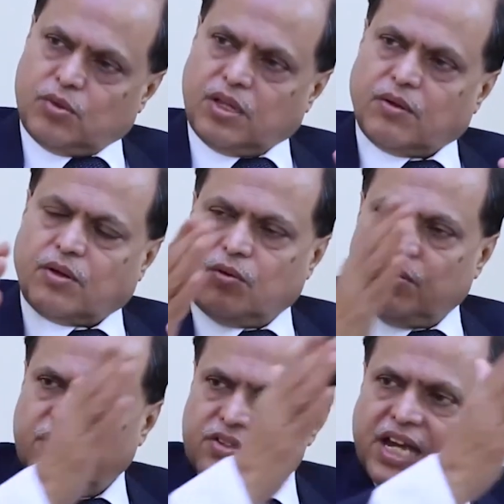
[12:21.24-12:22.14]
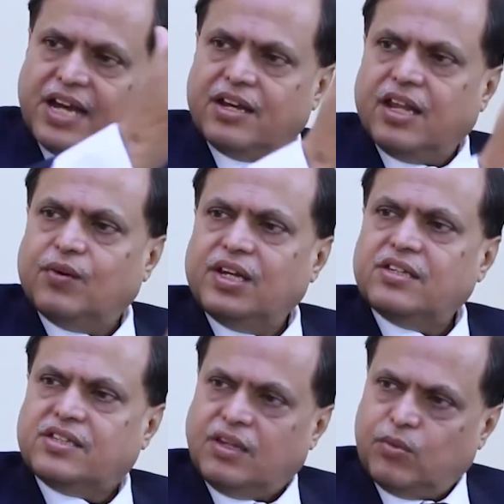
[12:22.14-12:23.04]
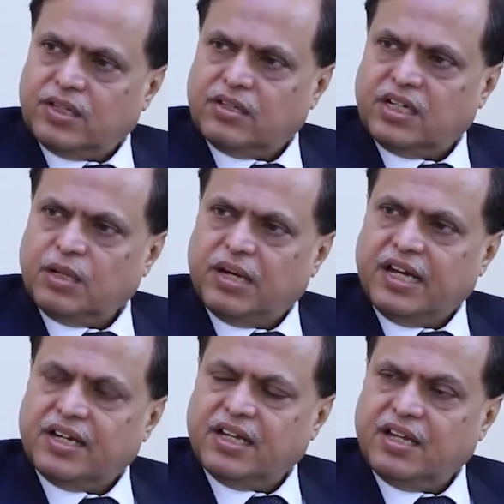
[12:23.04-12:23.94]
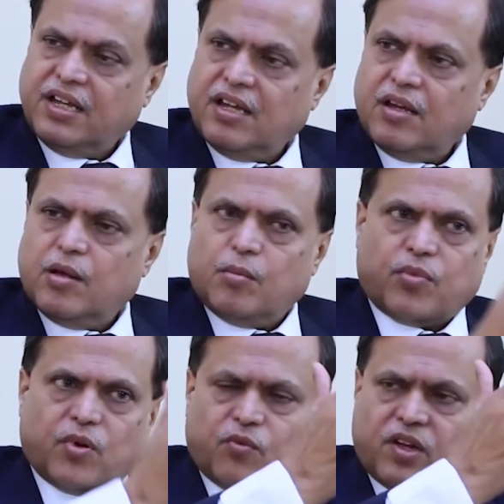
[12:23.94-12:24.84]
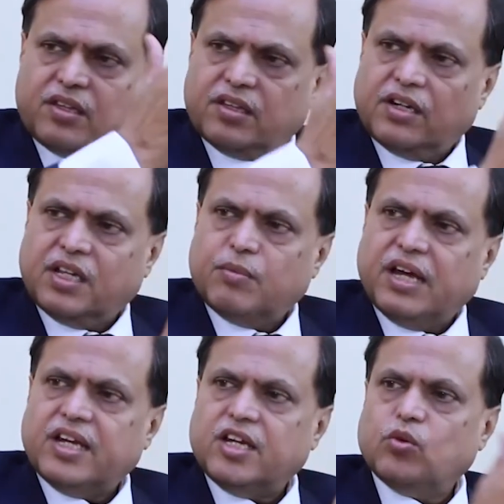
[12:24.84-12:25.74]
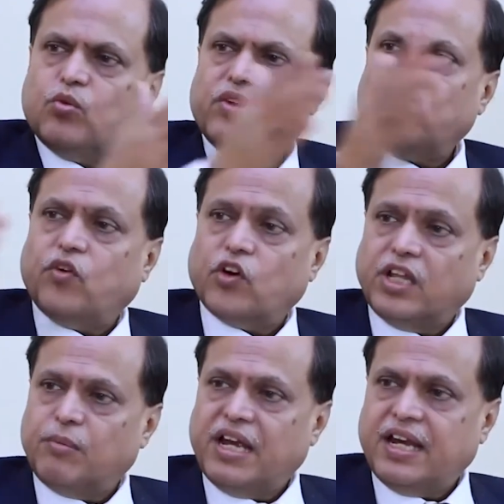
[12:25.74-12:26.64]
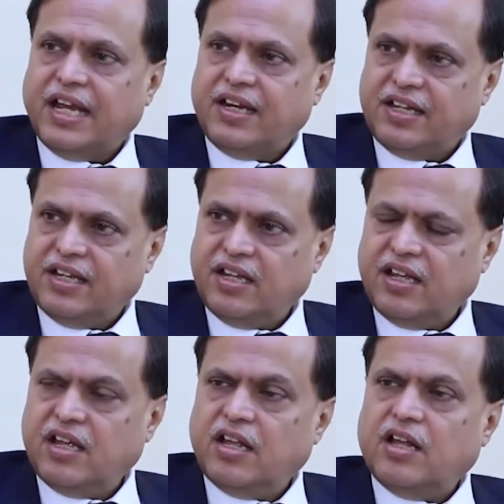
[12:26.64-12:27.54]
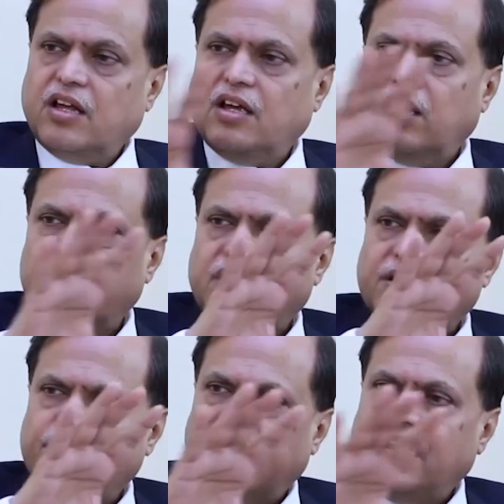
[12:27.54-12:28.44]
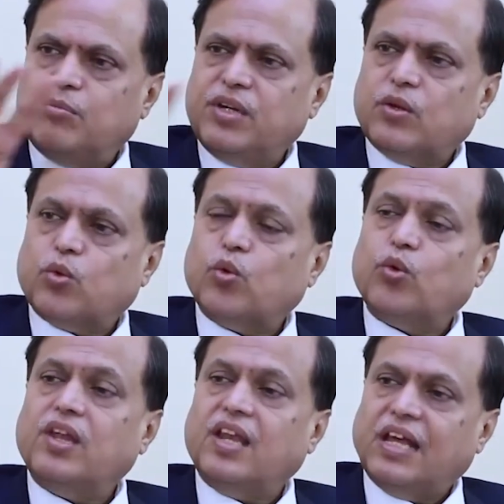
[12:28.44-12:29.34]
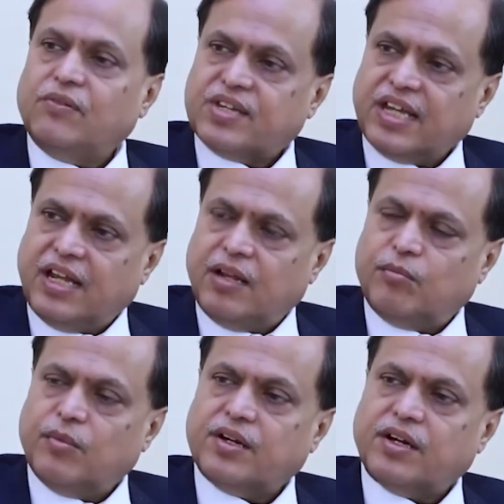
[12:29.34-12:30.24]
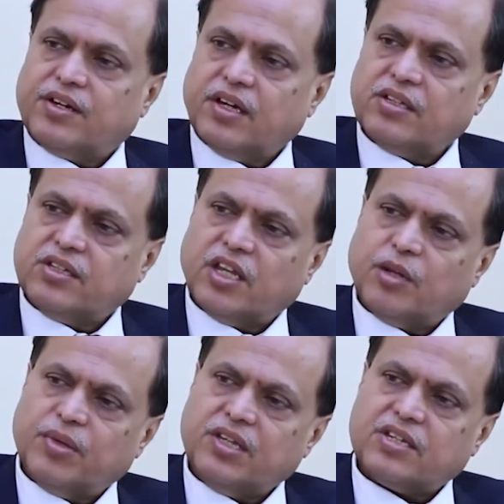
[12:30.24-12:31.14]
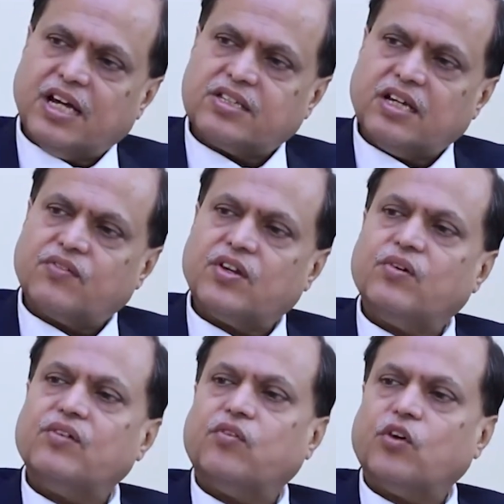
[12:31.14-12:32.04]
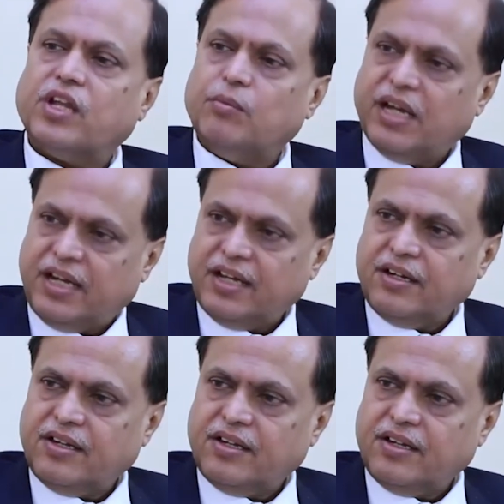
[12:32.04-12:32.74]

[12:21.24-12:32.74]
the desired level is still one thirty by eighty. From one thirty by eighty to one forty by ninety, the management is only lifestyle, but the drugs therapy starts after one forty by ninety.